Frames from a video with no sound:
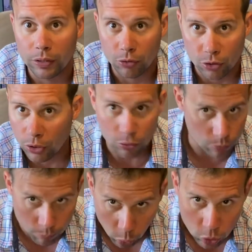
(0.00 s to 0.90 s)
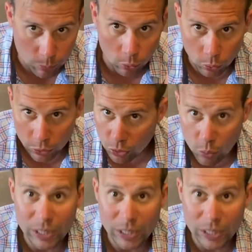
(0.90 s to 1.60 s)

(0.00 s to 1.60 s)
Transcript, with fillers: There's there's multiple, there's three